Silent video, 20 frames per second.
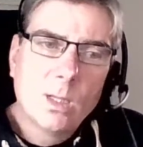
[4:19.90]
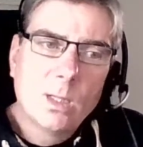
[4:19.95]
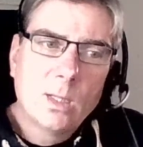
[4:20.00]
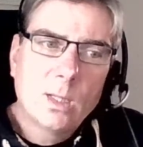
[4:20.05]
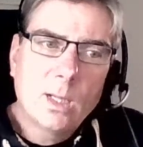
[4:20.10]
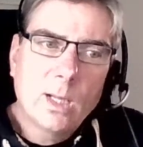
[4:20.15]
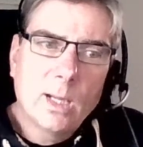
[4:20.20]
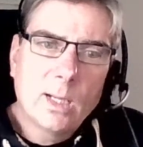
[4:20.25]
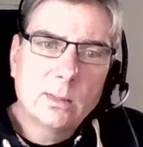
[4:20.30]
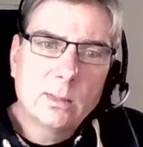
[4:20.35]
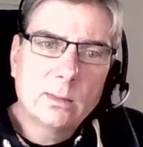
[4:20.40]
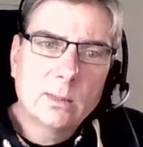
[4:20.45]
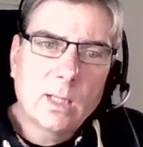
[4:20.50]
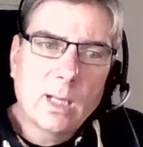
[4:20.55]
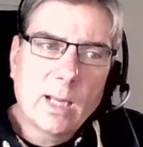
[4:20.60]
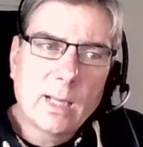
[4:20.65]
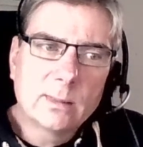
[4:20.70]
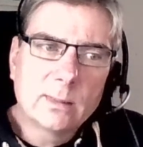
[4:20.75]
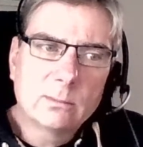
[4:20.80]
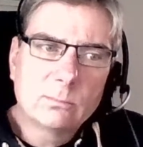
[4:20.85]

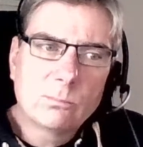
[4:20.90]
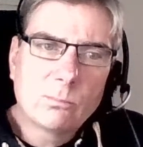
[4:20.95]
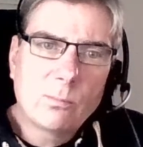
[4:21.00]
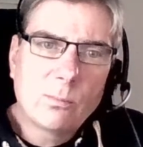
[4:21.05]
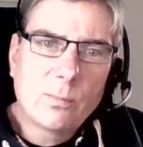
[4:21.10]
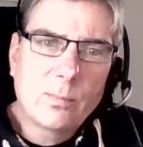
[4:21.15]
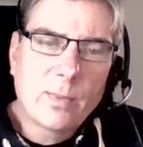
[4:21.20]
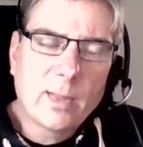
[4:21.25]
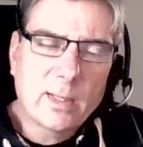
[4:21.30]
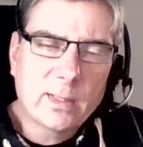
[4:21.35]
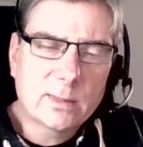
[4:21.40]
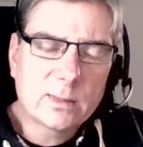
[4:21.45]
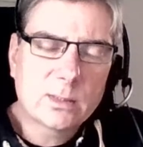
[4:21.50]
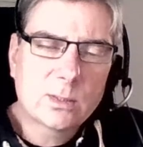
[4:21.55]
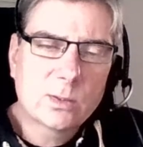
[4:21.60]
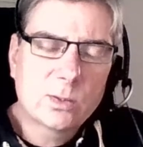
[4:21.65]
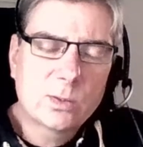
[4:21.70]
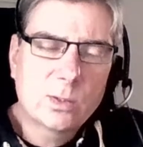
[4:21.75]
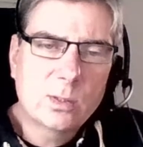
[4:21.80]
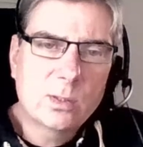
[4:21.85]
and
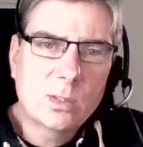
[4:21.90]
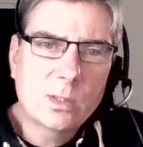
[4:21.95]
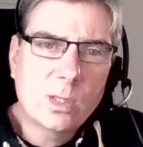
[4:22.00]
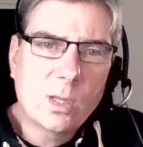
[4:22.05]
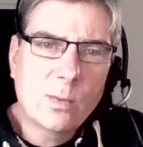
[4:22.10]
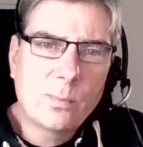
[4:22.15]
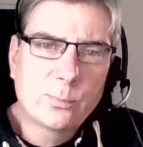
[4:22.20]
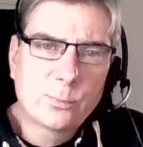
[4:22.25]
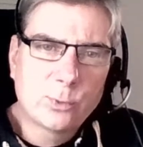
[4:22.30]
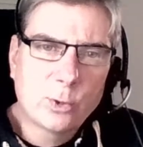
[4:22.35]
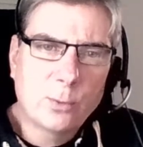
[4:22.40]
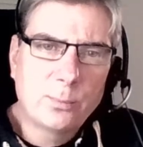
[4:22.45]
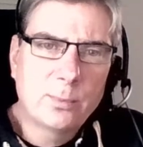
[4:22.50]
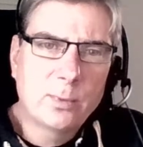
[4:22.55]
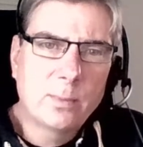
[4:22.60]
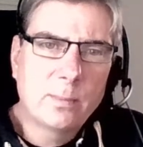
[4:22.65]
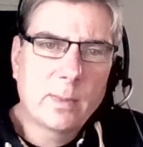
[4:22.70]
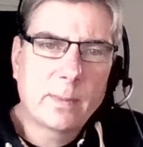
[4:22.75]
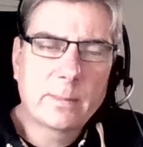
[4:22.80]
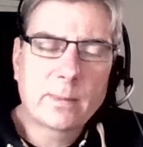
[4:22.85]
that's a
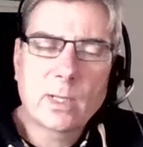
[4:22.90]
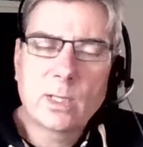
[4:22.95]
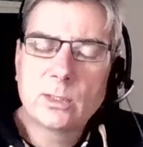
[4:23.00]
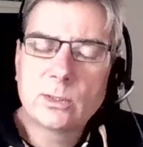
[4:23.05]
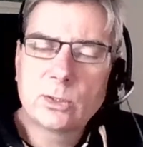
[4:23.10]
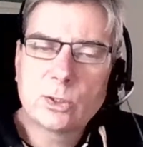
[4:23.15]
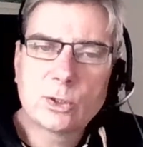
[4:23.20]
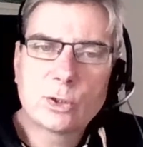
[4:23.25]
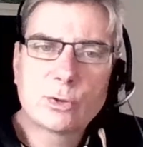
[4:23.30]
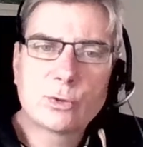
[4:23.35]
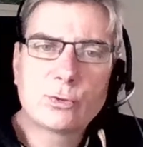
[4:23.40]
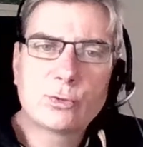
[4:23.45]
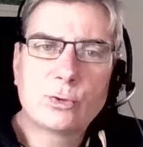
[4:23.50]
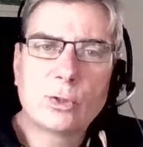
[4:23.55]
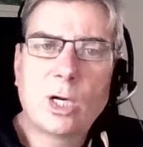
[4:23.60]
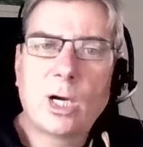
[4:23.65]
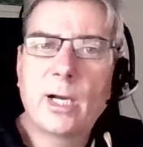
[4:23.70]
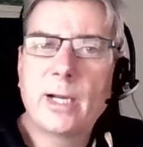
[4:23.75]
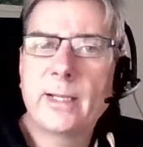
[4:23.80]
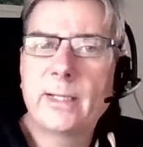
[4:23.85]
problem I'm going to
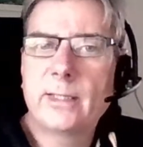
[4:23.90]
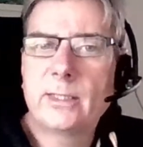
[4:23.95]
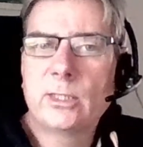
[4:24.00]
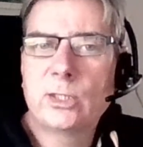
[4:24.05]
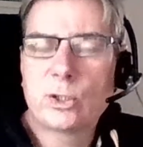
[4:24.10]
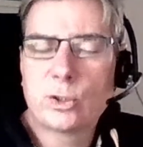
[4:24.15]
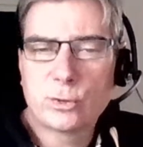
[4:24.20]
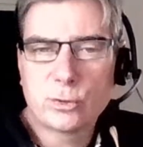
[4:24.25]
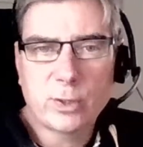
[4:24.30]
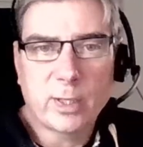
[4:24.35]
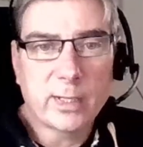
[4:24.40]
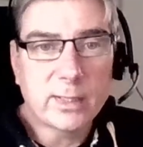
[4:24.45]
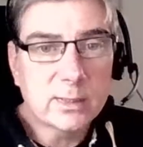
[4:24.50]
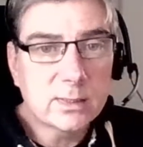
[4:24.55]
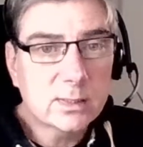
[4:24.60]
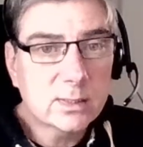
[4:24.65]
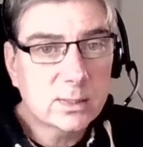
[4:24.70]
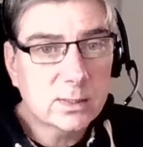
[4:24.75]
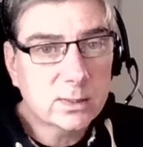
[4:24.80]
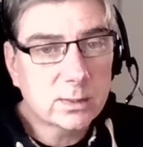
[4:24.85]
try and
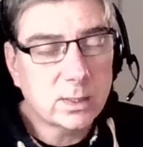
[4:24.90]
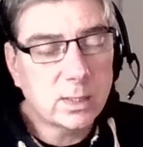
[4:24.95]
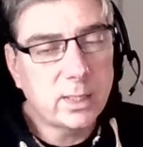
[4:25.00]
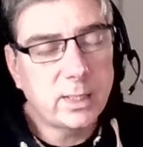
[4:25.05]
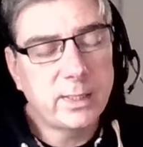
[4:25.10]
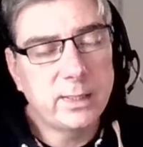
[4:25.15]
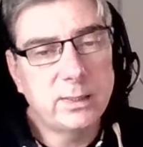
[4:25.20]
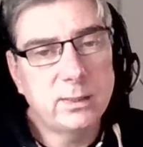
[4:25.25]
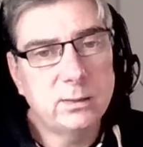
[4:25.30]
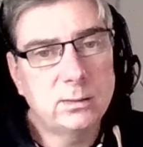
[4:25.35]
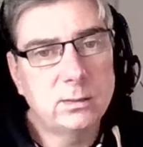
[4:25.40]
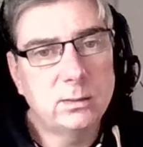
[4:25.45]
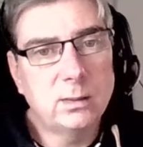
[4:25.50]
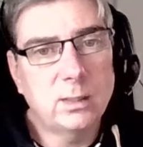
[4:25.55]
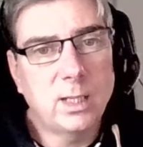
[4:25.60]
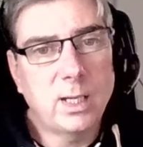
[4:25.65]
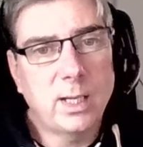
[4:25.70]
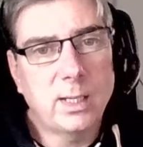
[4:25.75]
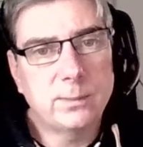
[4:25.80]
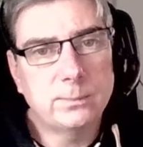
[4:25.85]
address in
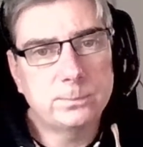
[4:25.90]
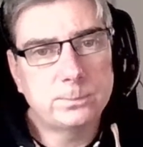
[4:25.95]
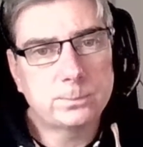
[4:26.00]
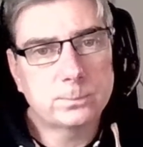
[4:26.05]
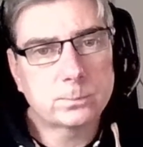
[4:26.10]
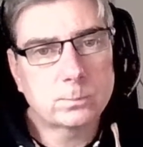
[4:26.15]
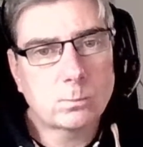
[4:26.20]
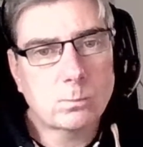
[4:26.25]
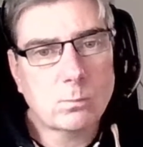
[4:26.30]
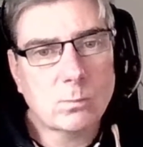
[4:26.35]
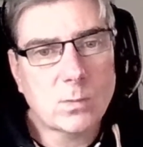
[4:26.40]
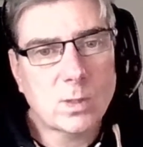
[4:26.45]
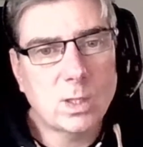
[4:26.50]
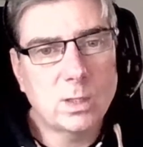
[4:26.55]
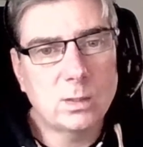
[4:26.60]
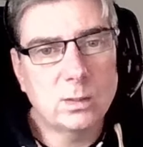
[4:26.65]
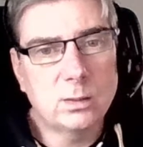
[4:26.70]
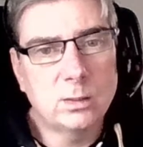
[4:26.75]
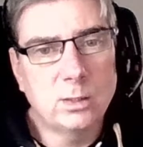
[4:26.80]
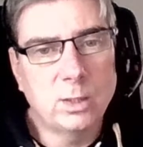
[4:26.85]

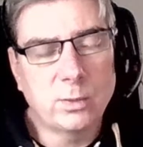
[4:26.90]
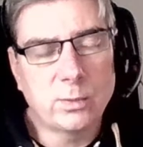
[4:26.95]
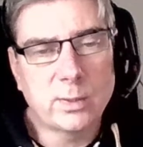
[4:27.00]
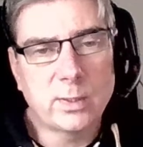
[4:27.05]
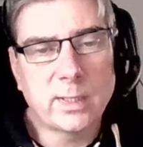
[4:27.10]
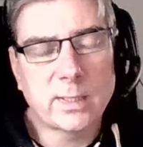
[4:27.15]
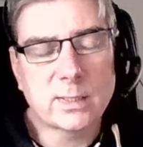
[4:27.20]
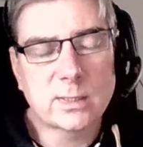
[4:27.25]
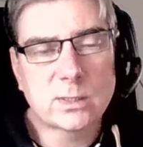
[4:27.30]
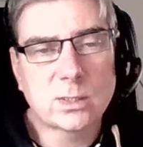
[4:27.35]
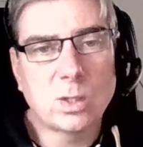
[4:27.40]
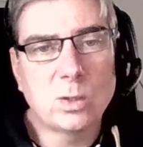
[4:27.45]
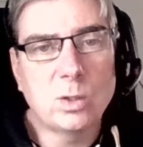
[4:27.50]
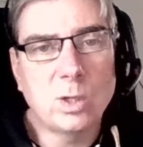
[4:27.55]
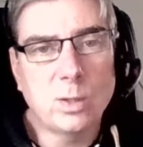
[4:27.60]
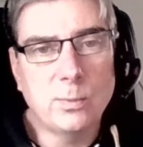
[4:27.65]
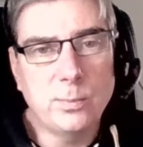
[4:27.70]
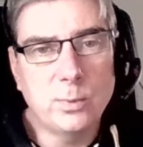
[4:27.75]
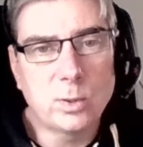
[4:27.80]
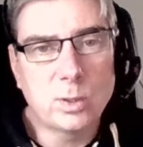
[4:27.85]
the next
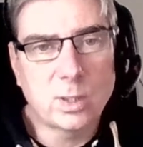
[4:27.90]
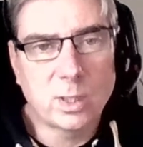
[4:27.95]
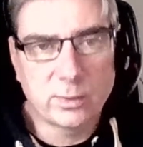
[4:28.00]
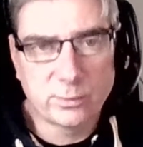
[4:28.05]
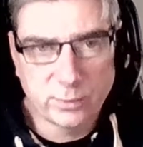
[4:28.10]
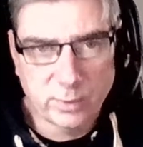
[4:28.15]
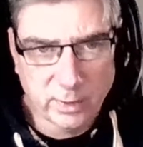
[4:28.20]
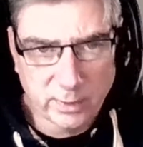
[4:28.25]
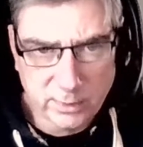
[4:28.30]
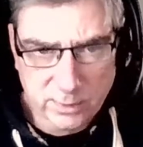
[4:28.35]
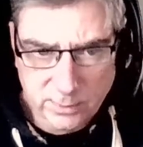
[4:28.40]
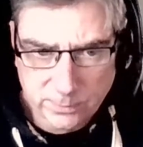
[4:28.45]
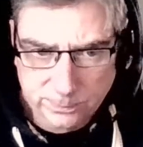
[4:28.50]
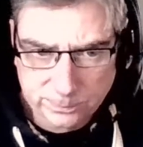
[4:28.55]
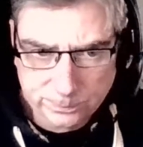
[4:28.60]
solo book I write.